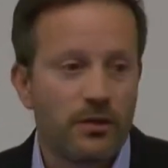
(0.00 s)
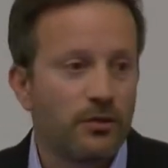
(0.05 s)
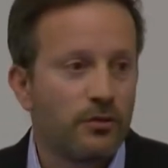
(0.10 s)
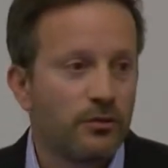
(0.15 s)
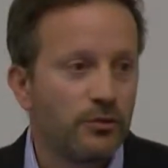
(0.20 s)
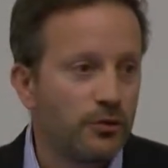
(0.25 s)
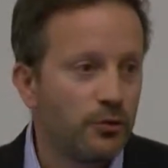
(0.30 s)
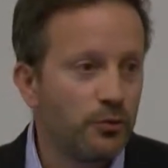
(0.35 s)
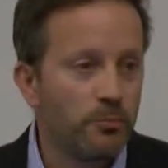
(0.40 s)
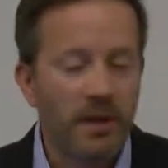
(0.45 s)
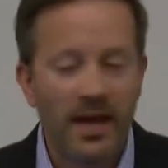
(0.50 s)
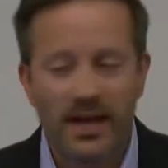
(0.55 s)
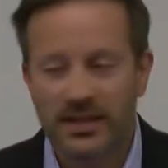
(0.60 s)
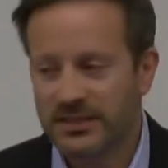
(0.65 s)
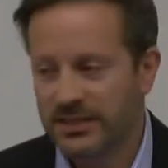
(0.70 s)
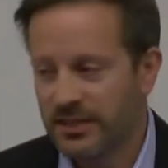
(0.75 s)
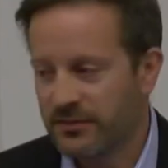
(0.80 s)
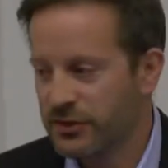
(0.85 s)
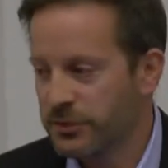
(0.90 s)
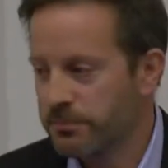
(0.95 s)
you banks
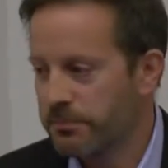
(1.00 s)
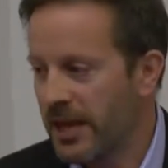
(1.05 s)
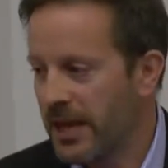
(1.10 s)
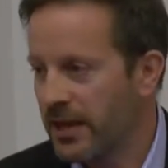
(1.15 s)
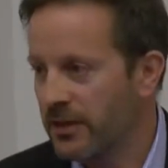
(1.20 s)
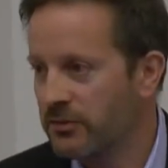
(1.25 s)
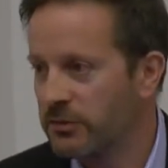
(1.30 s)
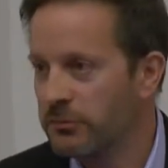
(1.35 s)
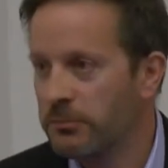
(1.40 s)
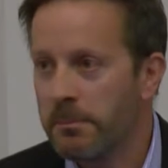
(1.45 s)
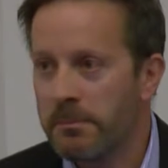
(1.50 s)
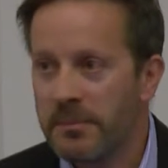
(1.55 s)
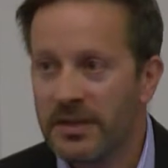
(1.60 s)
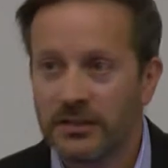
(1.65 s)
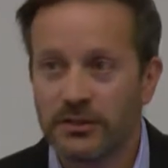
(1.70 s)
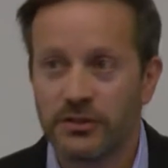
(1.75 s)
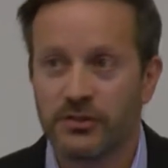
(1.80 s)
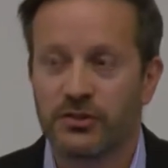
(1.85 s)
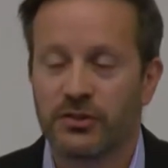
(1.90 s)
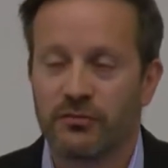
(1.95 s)
have spent
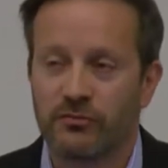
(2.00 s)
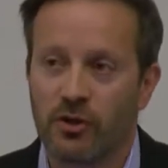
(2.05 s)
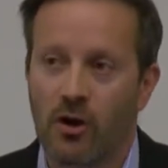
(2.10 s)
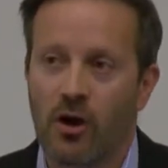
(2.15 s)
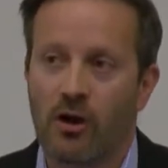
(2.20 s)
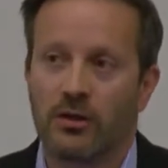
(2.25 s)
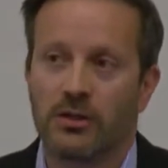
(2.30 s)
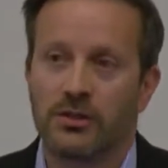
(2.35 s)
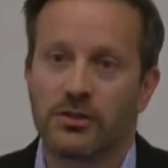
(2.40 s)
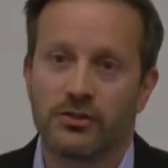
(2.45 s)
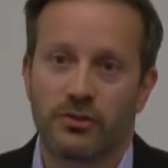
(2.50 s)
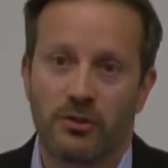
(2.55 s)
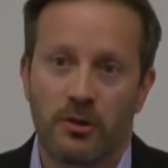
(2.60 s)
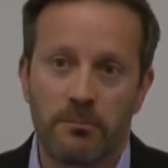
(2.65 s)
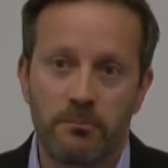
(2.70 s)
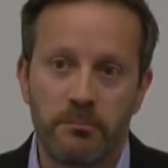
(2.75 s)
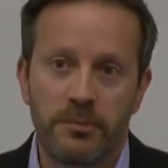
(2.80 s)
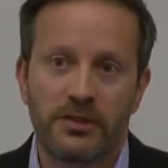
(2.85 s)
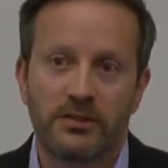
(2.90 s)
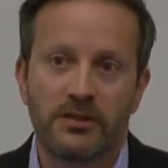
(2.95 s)
millions of dollars on
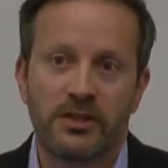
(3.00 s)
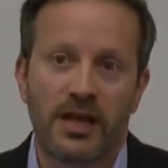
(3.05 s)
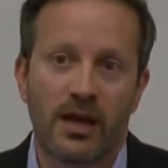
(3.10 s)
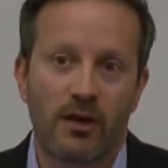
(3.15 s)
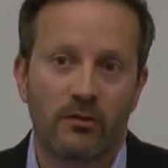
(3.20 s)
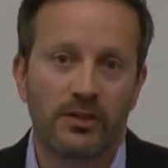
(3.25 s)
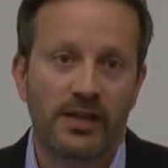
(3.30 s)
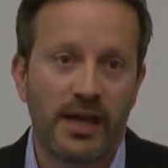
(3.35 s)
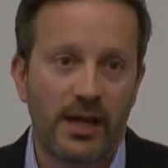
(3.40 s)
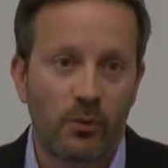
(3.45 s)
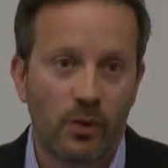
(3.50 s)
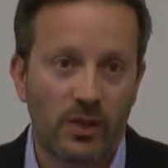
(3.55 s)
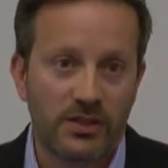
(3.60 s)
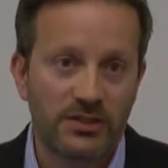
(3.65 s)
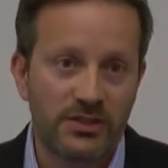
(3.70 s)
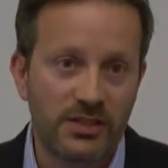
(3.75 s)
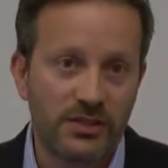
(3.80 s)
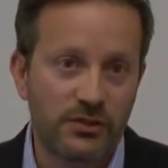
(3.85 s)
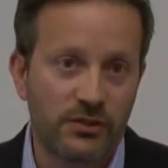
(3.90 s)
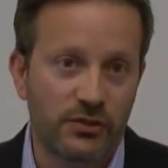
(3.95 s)
building out
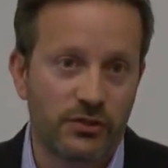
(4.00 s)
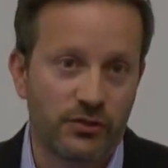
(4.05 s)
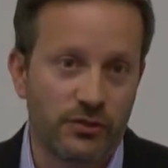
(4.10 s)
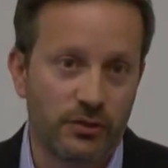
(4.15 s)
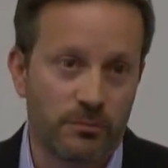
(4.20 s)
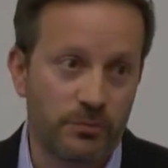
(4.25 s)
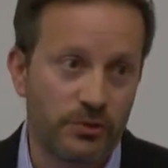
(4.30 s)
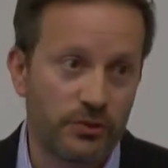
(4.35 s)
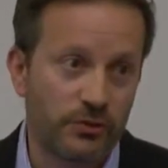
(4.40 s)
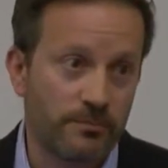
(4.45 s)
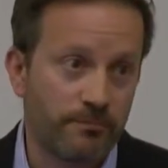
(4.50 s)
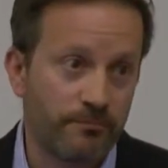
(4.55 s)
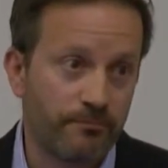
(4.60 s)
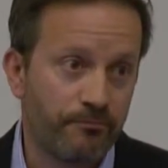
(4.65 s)
KYC systems.